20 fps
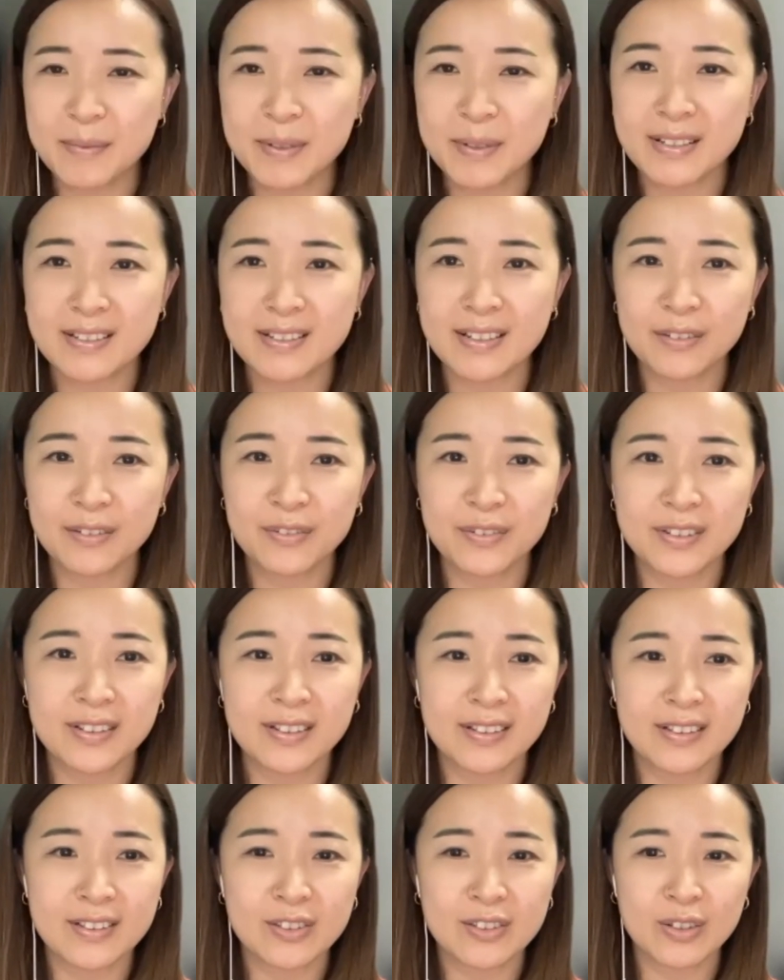mean,
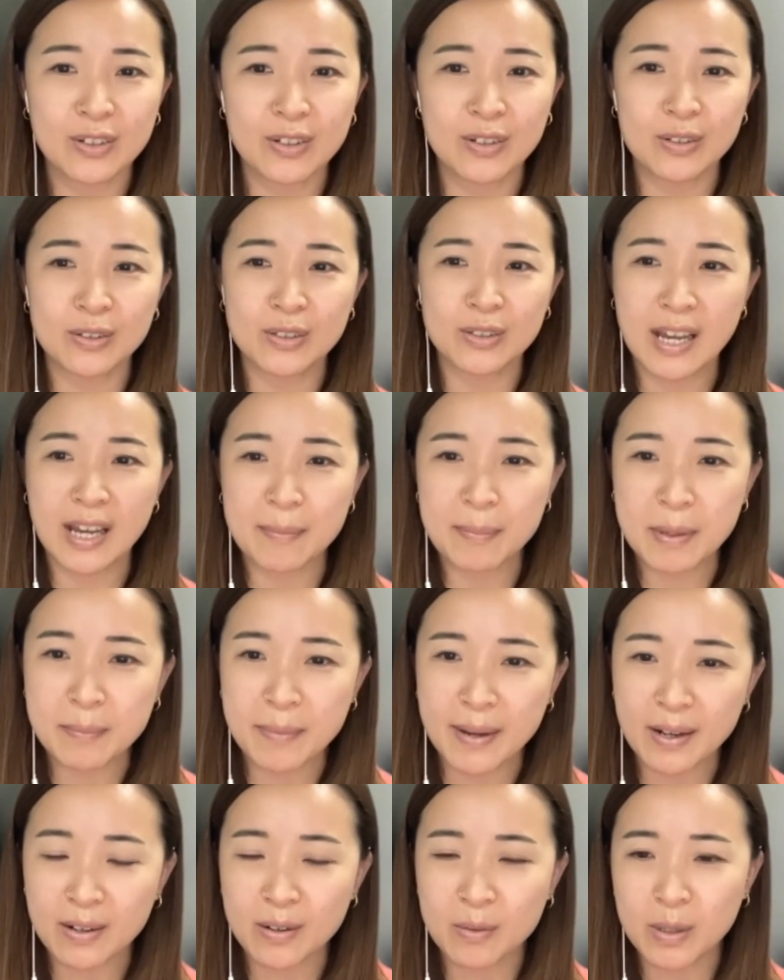definitely. So tapping
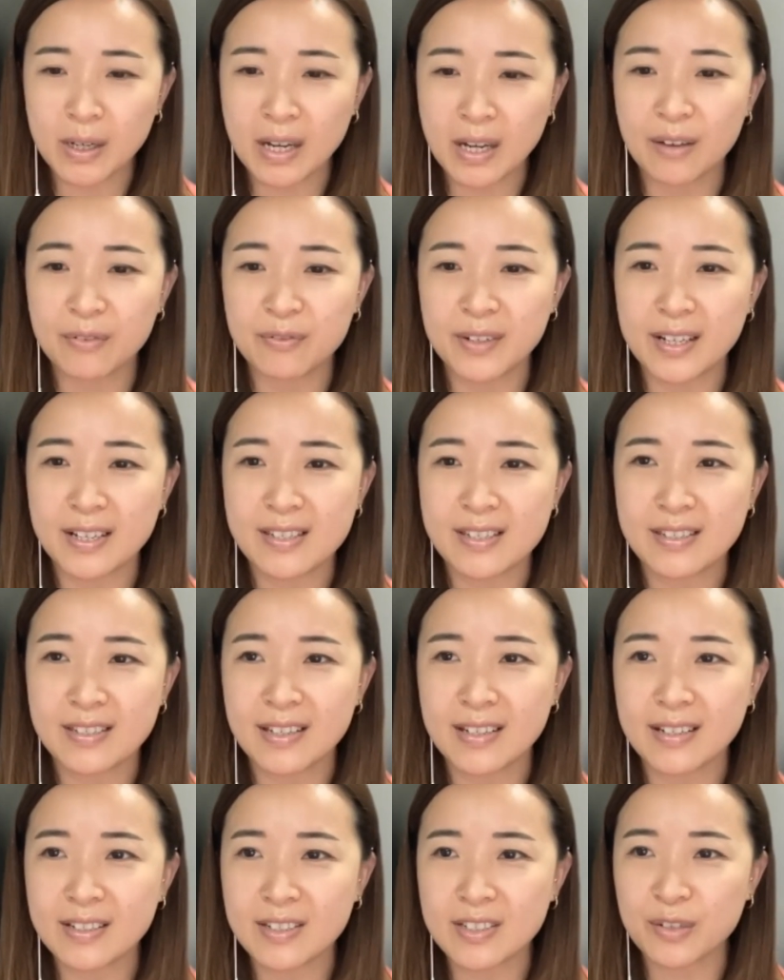back on what Afnan
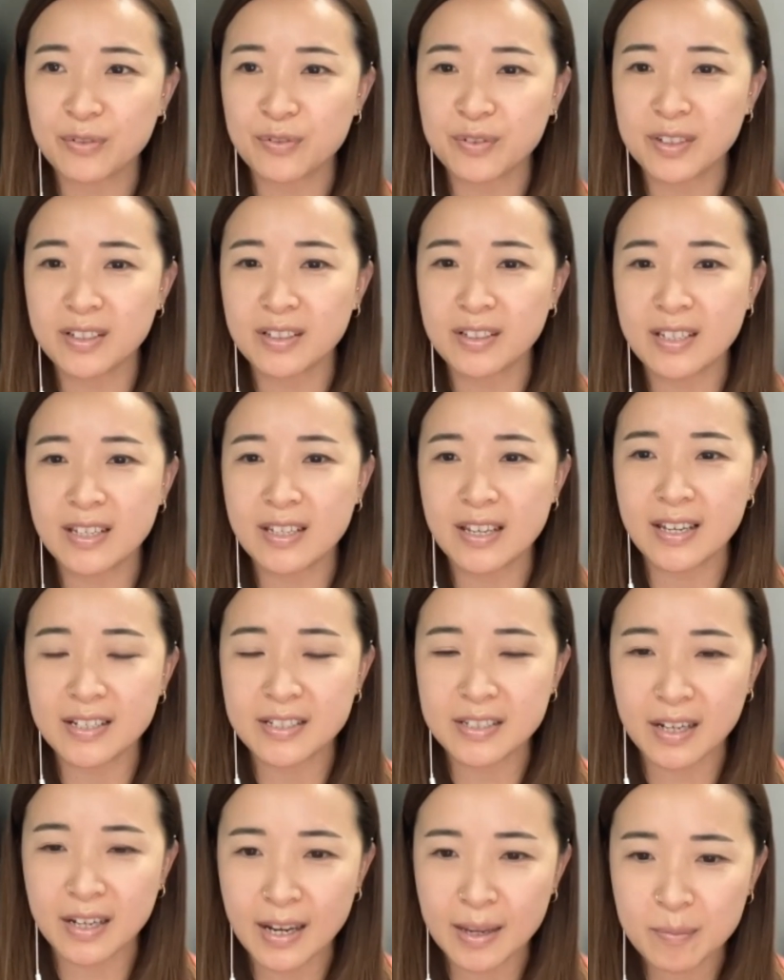said, it's definitely a
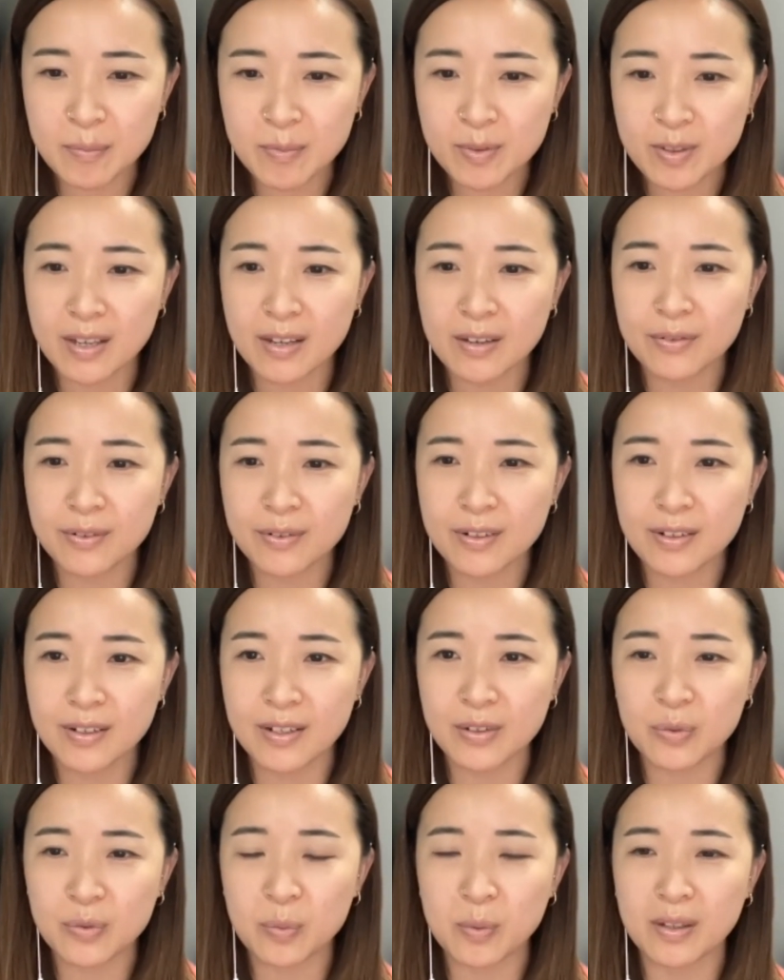time saver
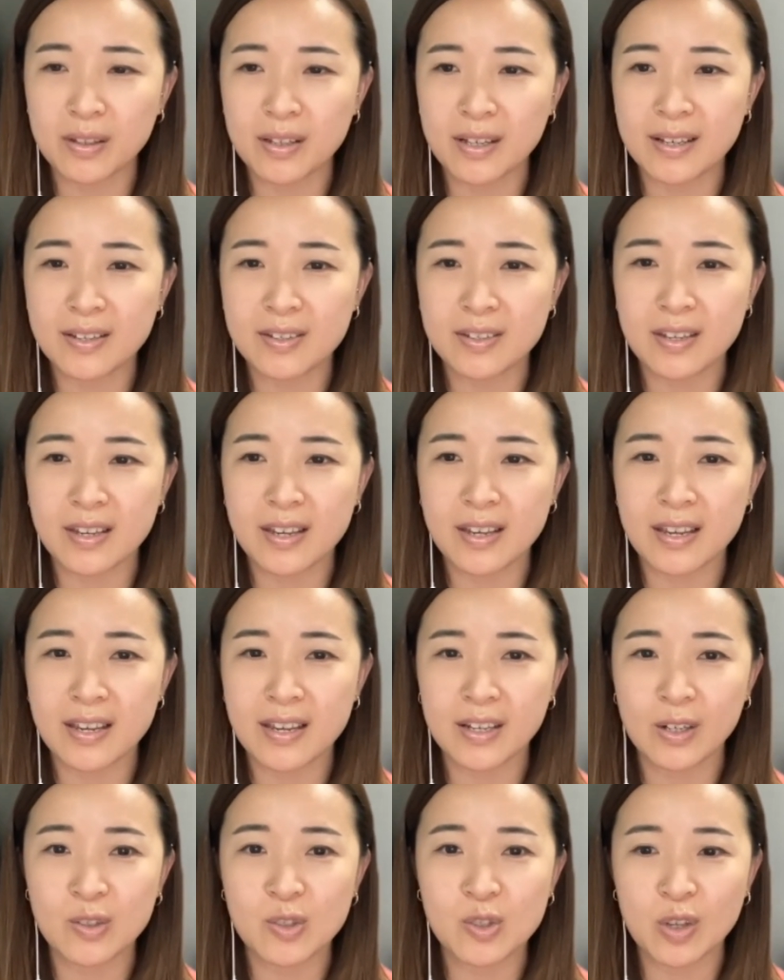as well as a
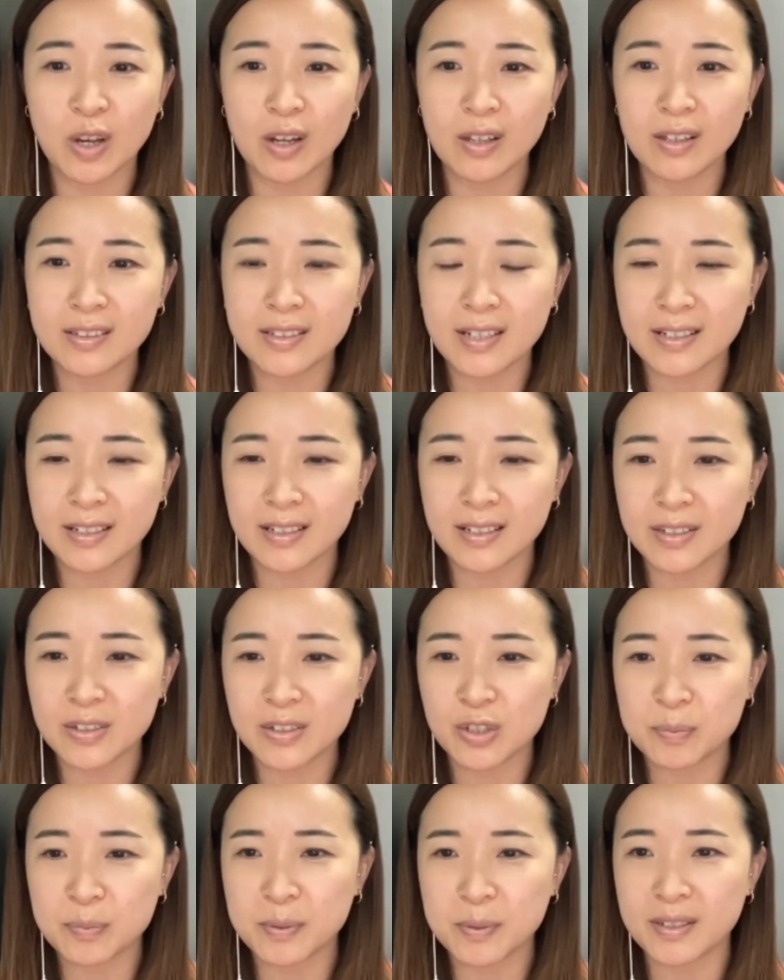consolidated, let's
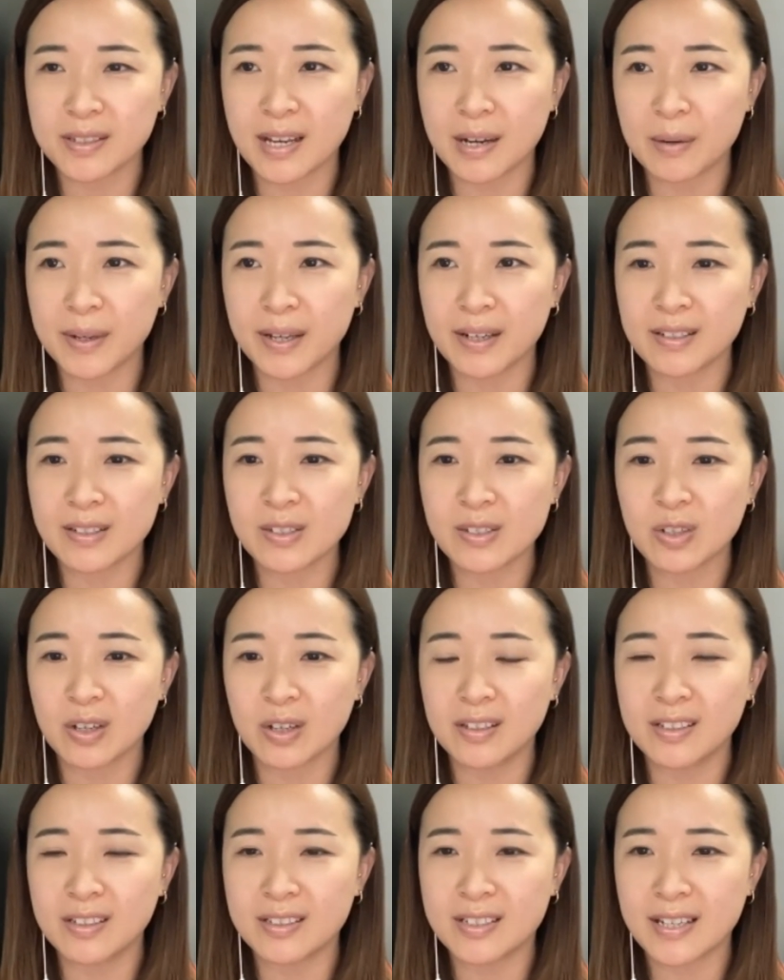just put it that way, a
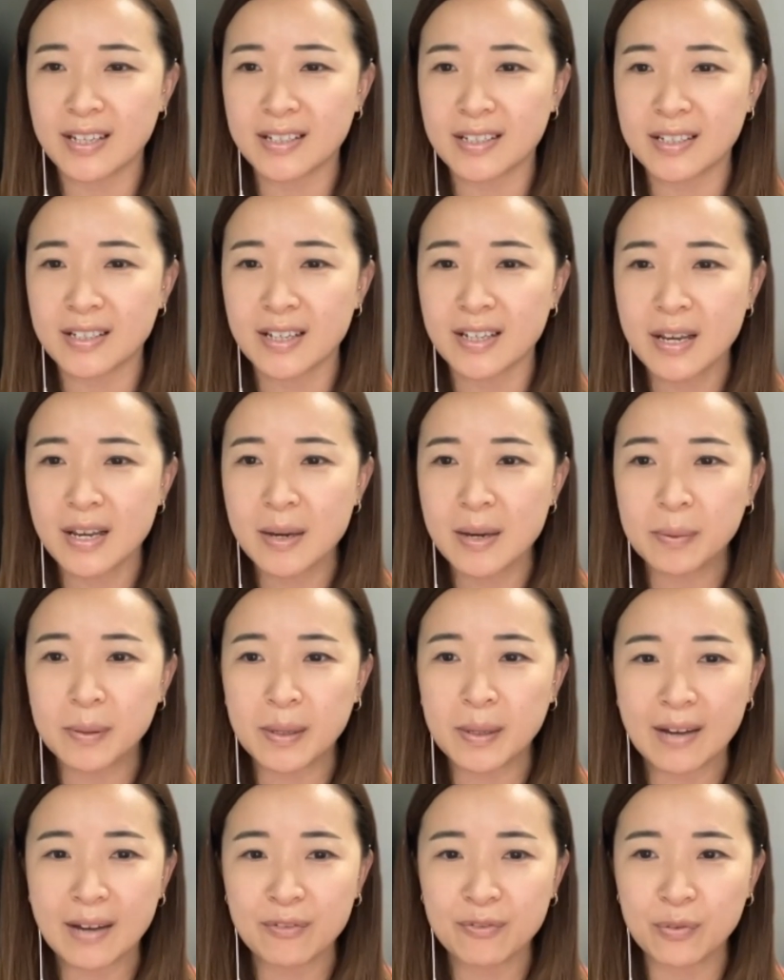consolidated
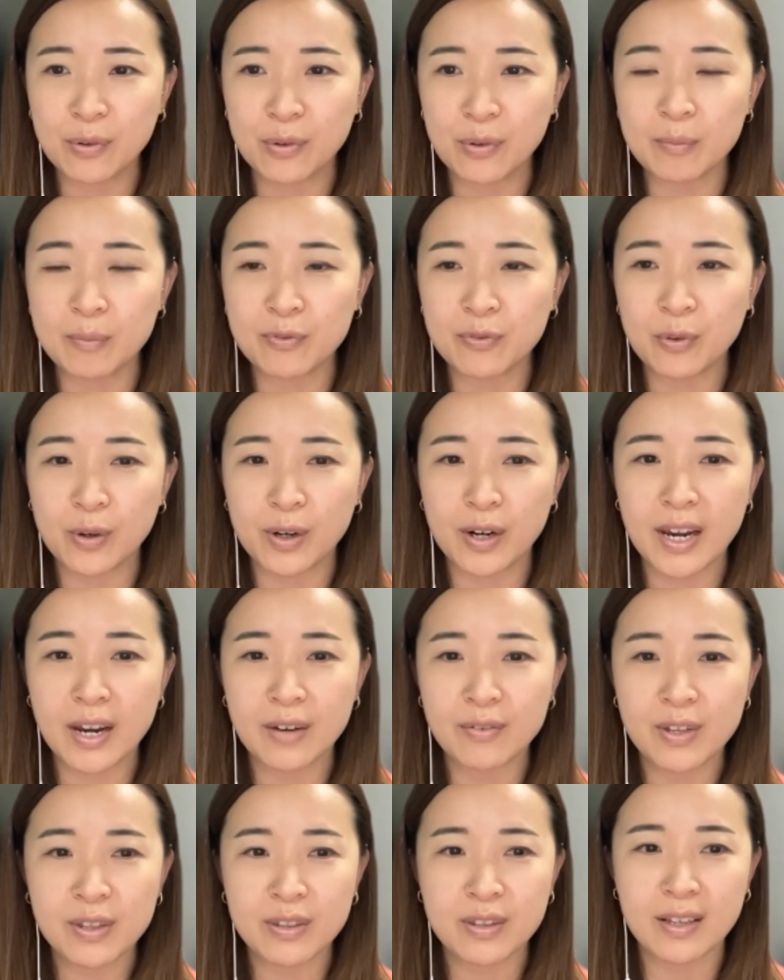platform for
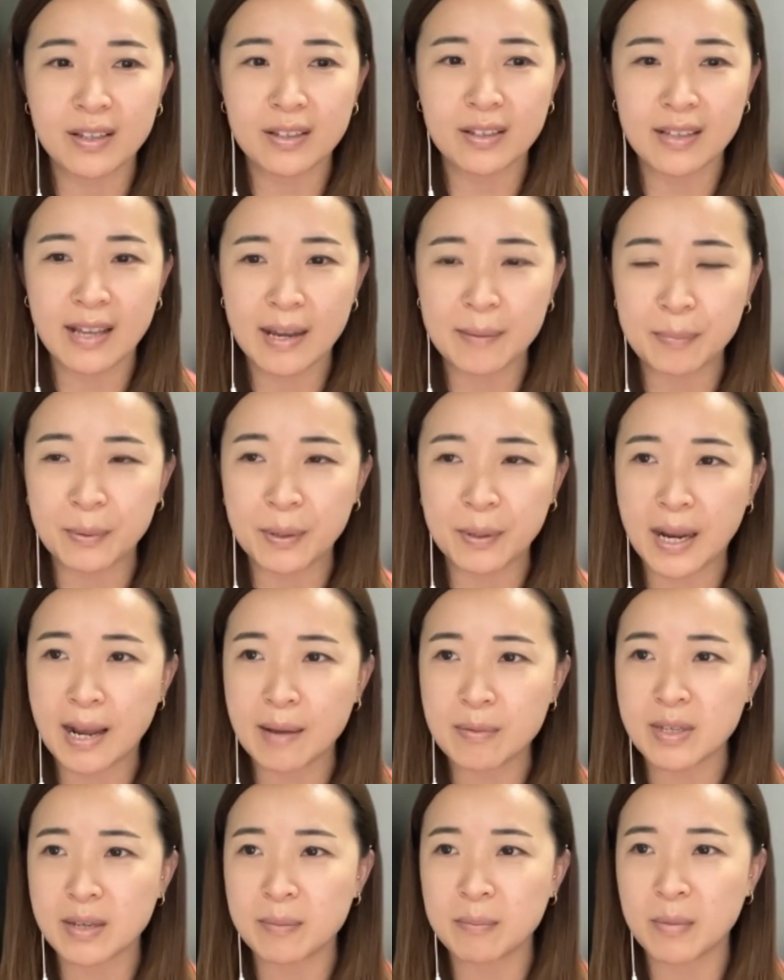everything that
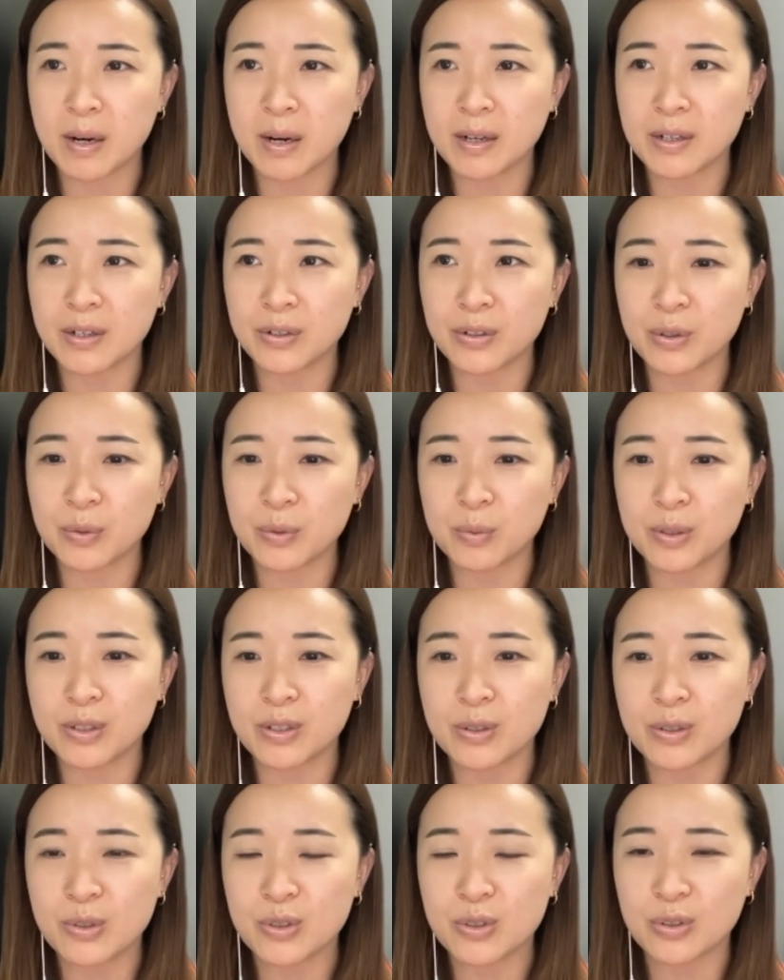perhaps a marketer would
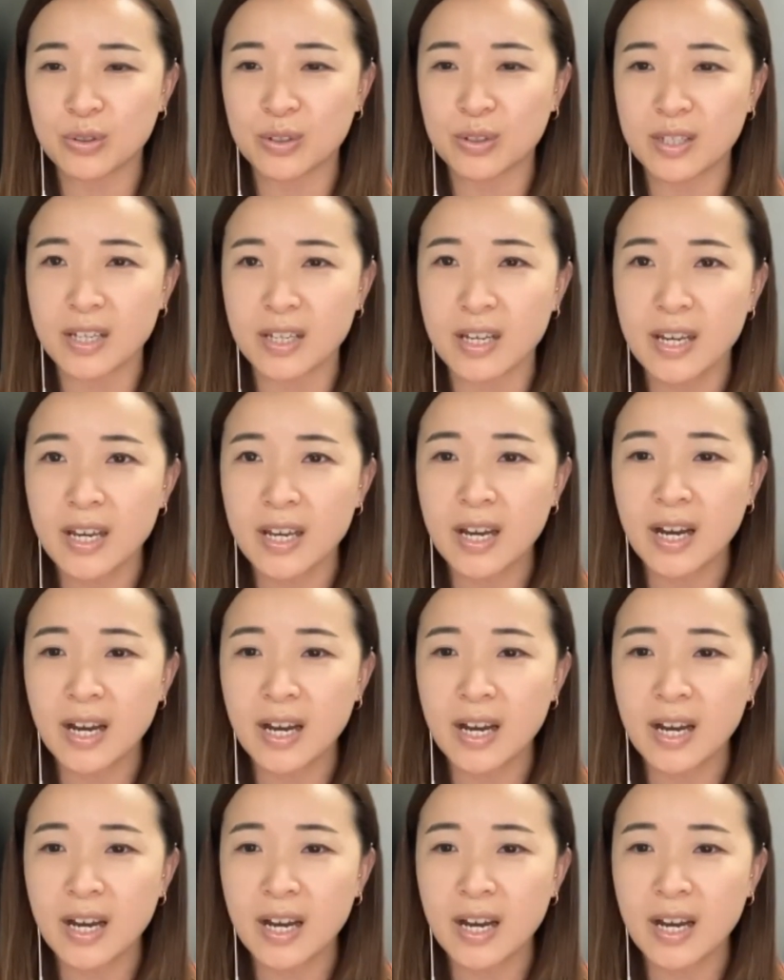usually